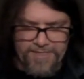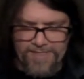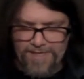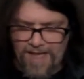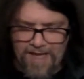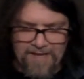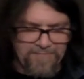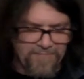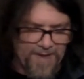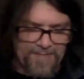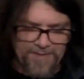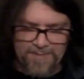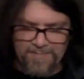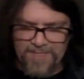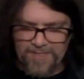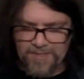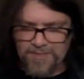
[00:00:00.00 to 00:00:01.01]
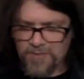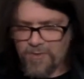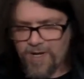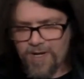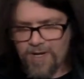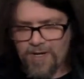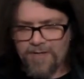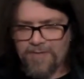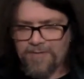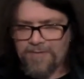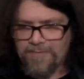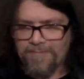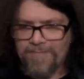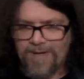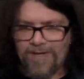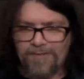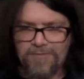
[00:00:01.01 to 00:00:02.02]
I found him in the toy aisle
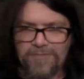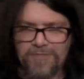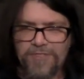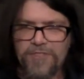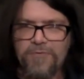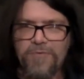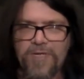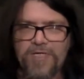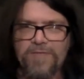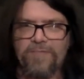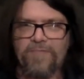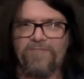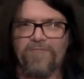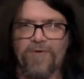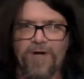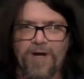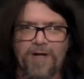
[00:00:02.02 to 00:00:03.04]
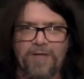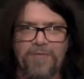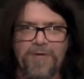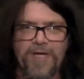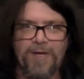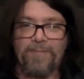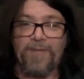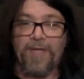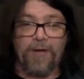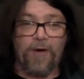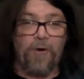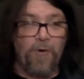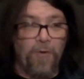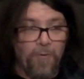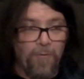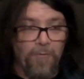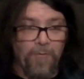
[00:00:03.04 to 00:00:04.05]
about 2 weeks before Halloween. I'm like,
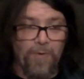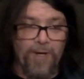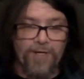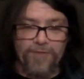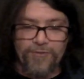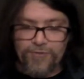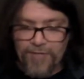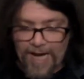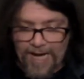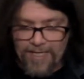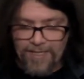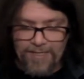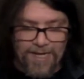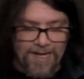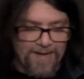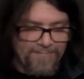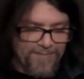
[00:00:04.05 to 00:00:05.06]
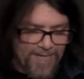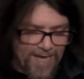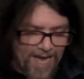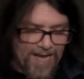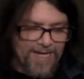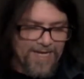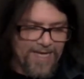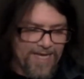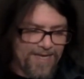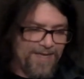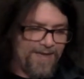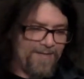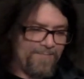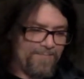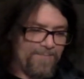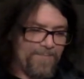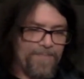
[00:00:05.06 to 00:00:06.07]
oh, Dracula, I've got to get
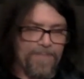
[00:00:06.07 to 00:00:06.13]
him.